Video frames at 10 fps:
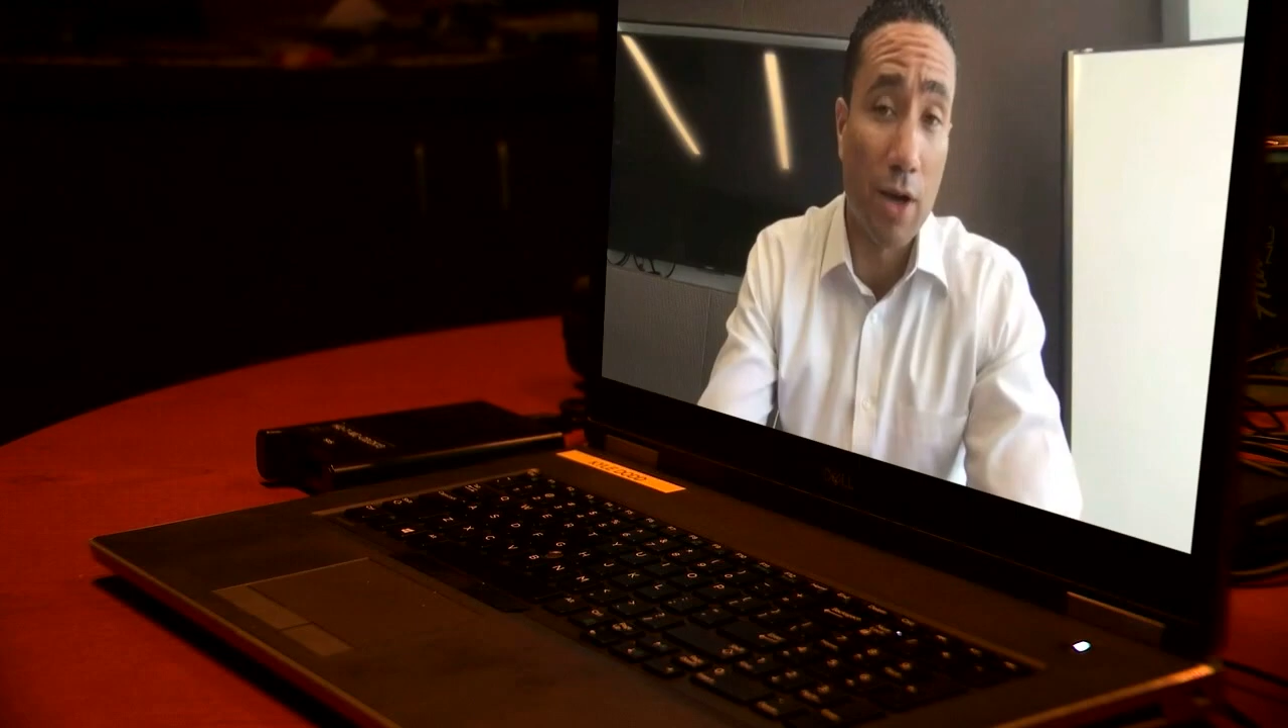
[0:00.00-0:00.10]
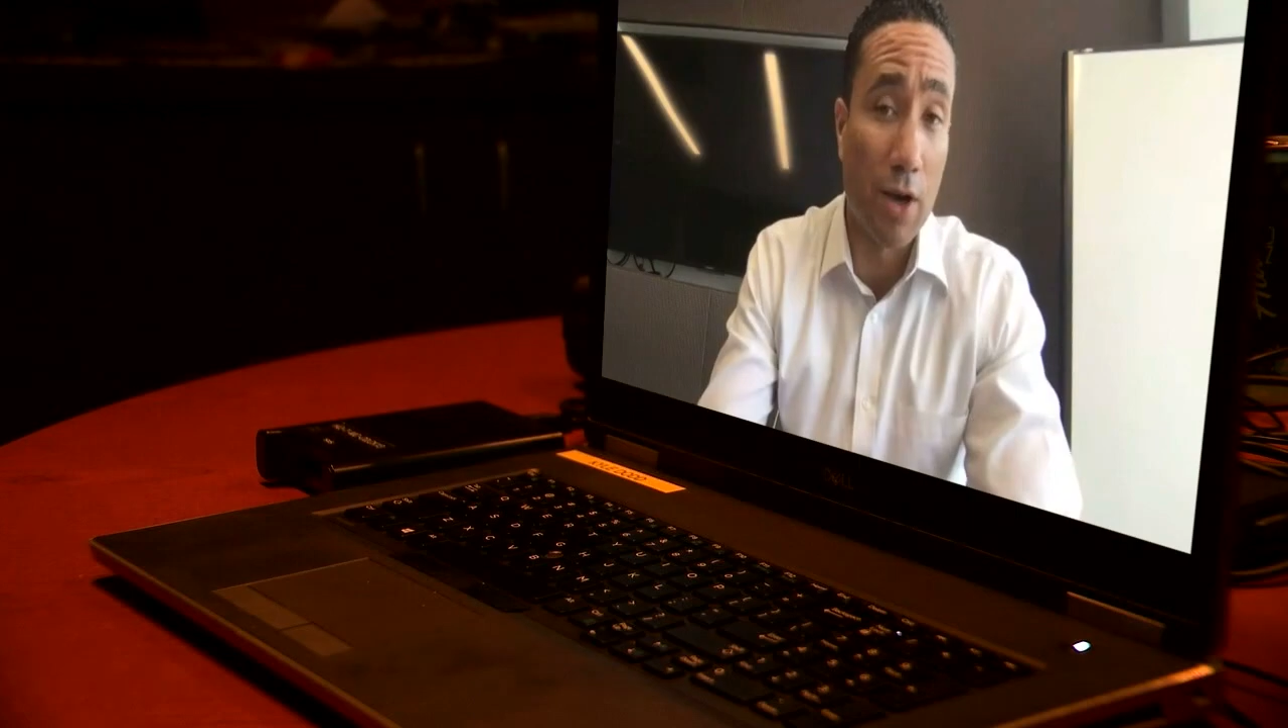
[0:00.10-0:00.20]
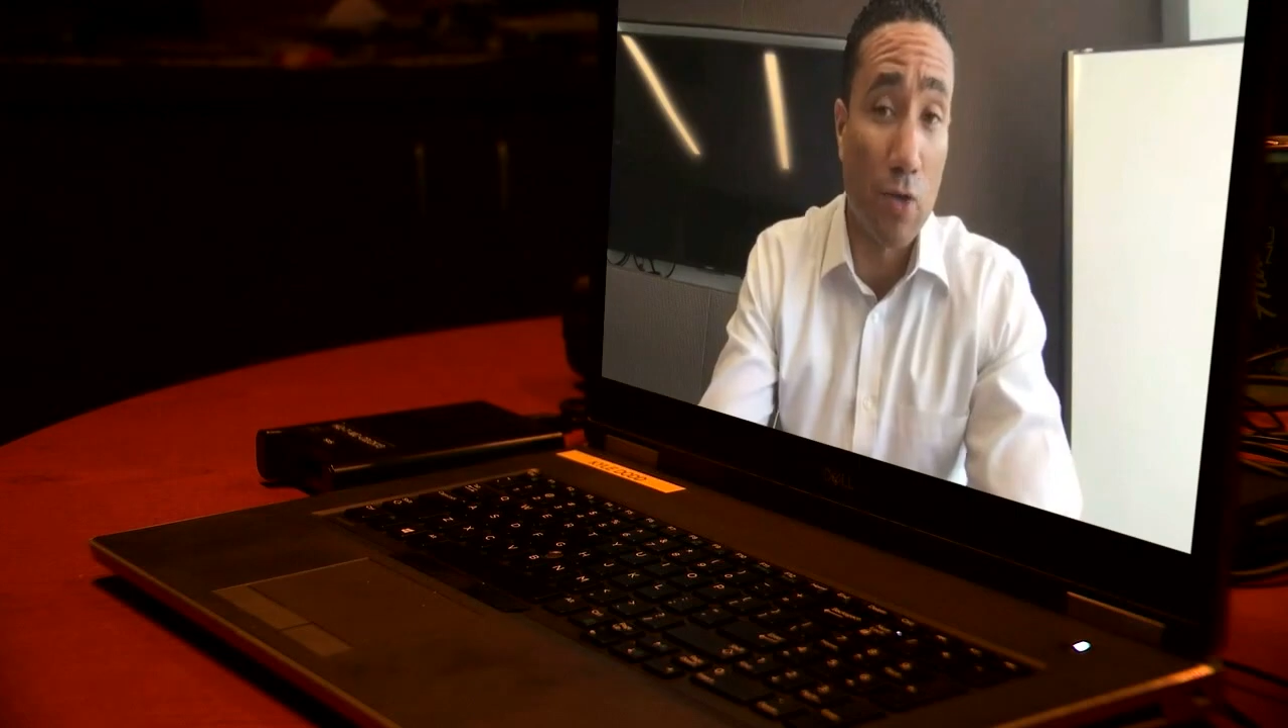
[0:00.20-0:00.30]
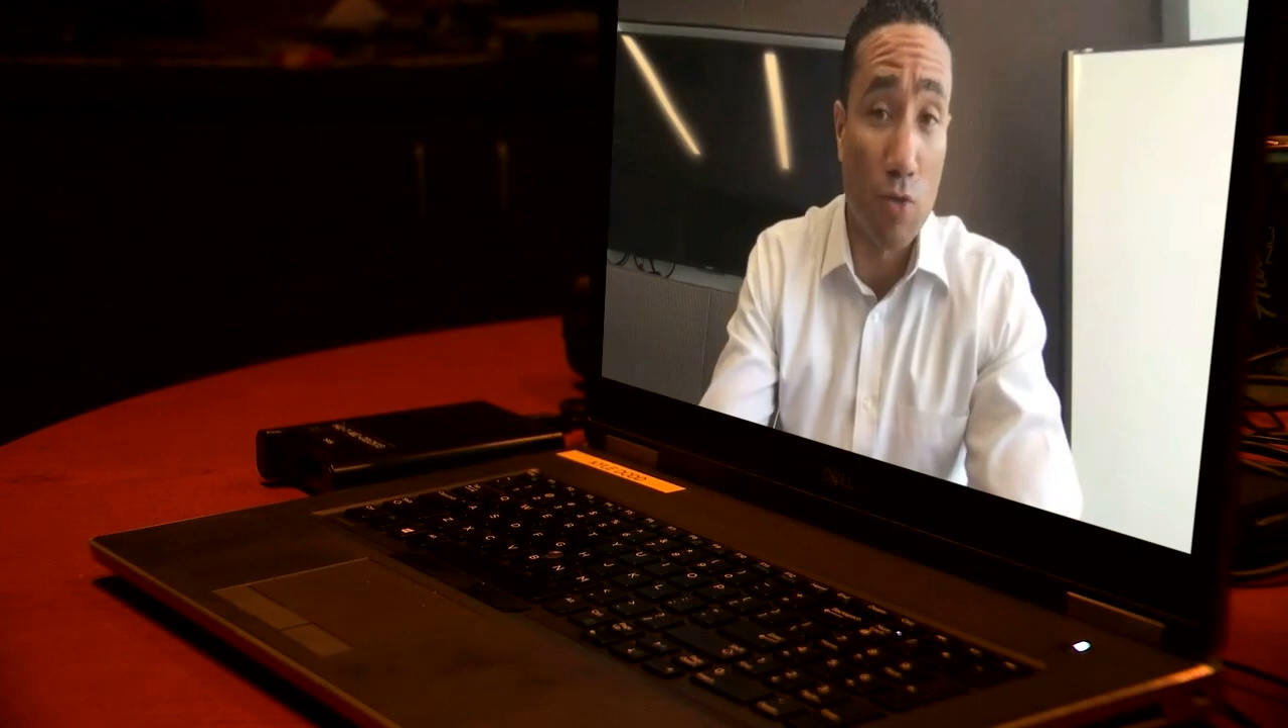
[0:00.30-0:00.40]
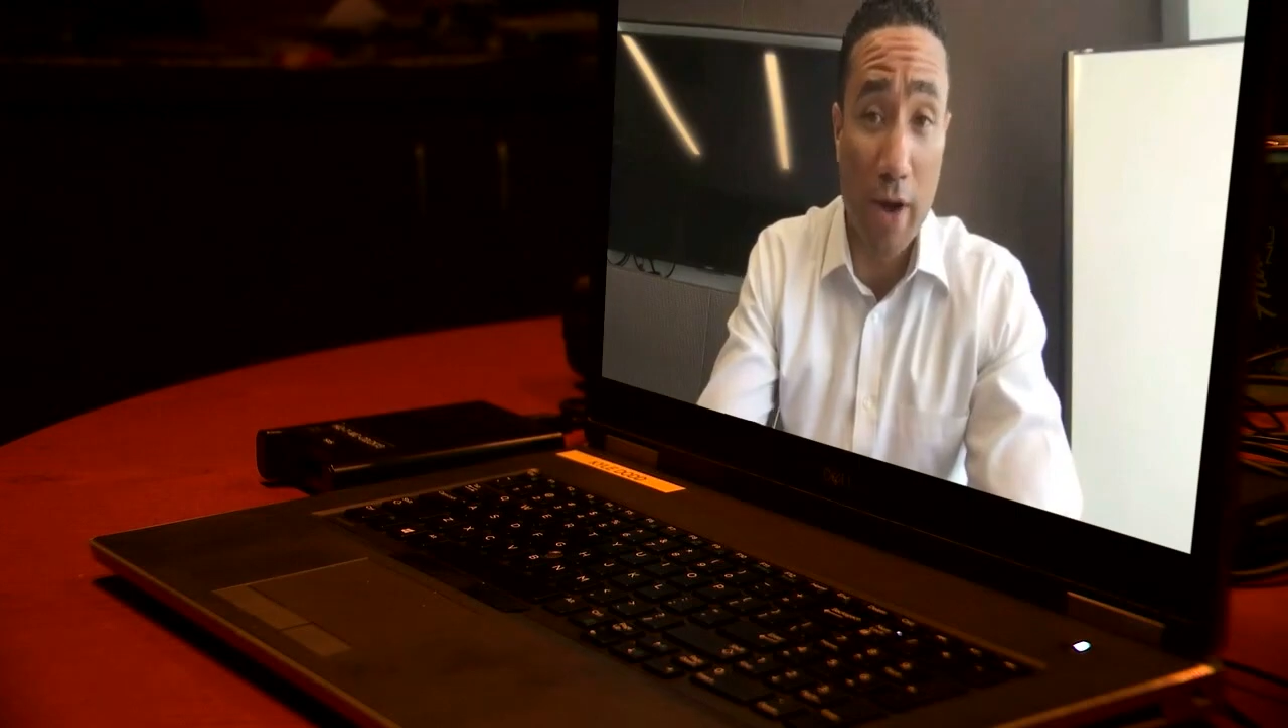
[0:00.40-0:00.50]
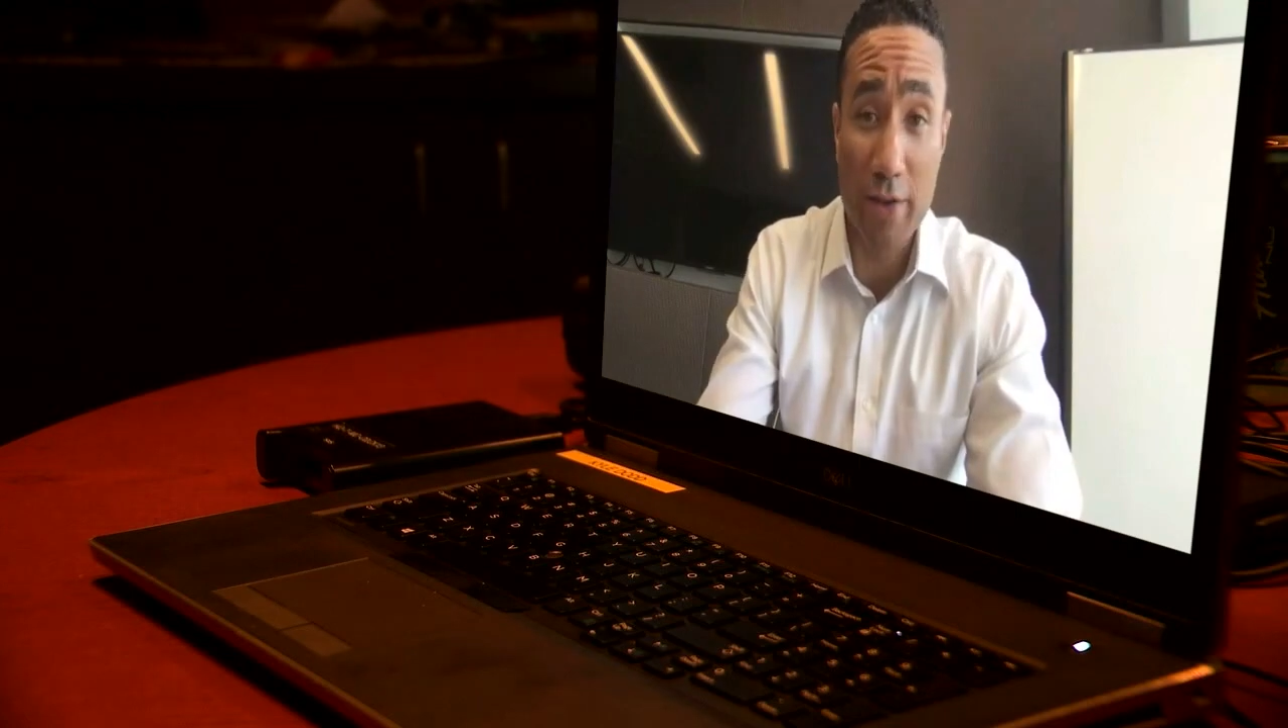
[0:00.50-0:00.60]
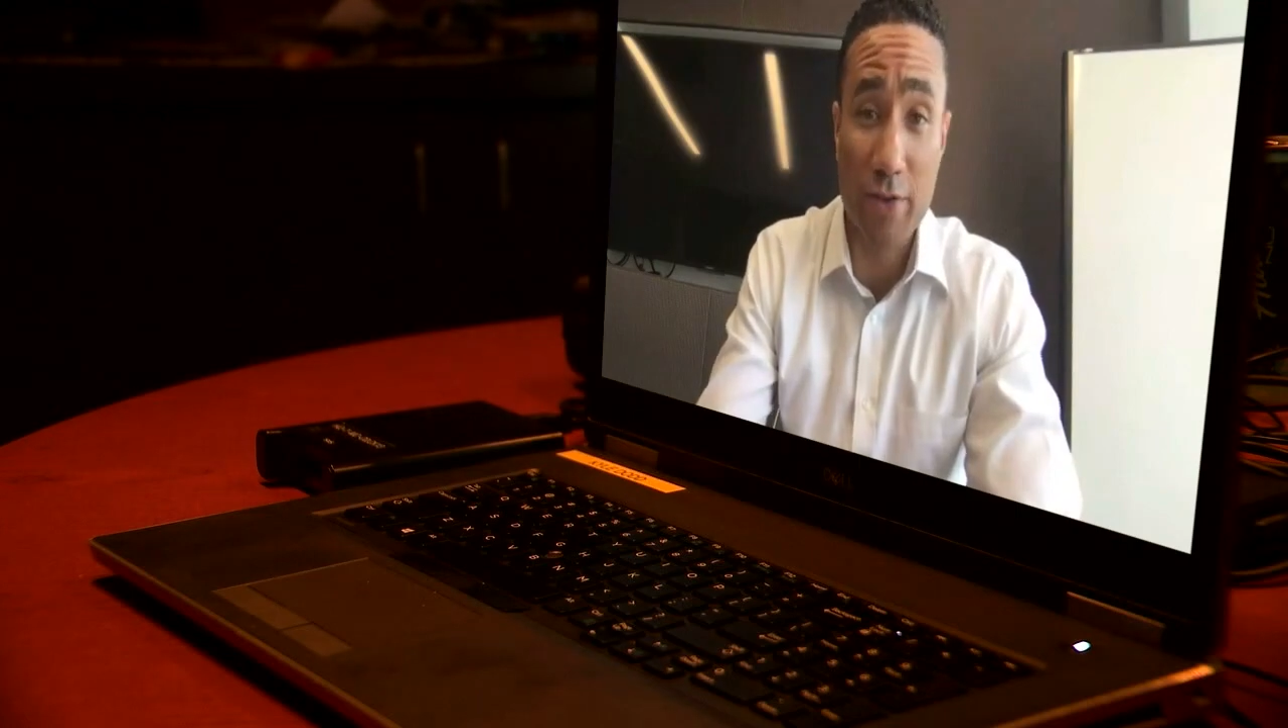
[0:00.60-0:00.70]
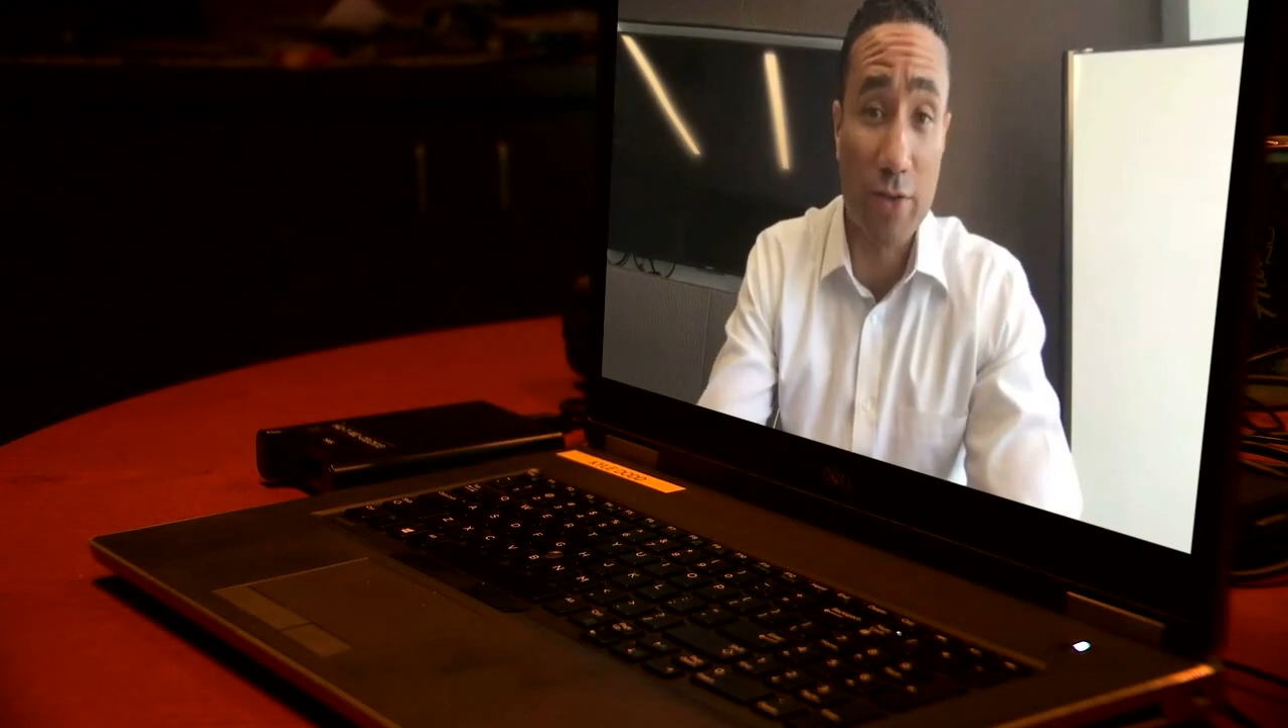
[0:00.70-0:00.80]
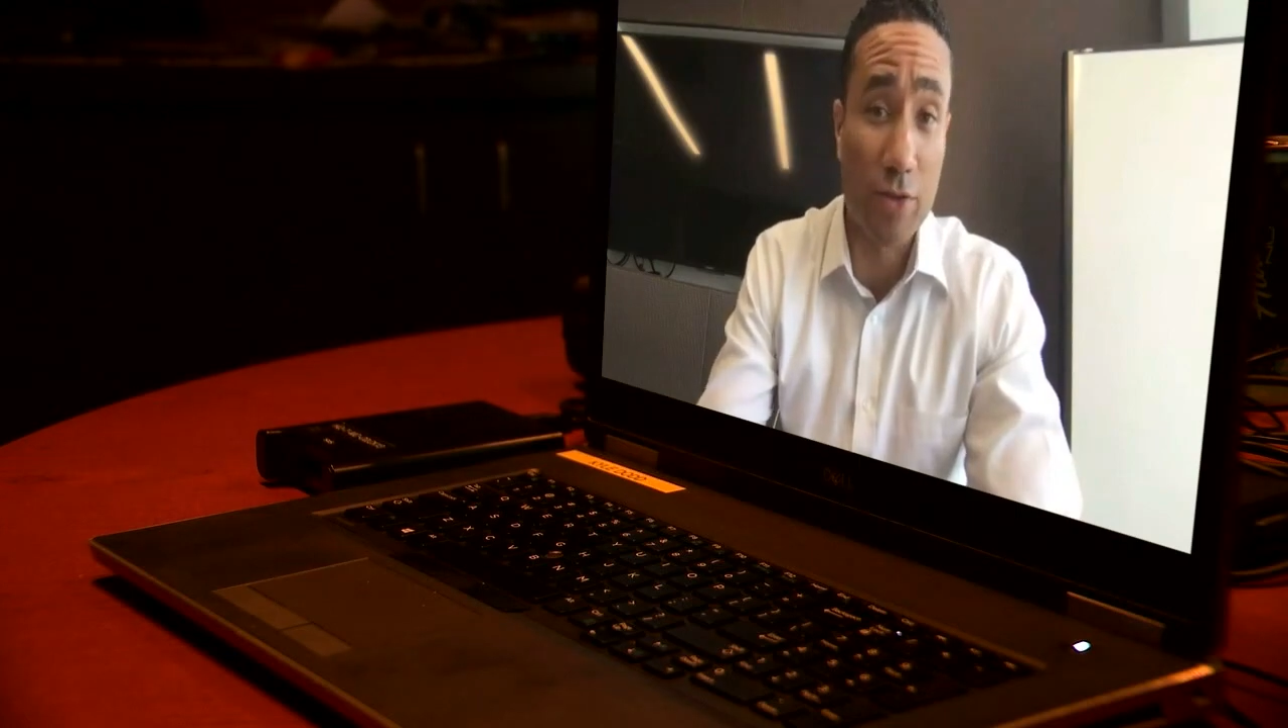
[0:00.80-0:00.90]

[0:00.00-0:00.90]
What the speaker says: arrest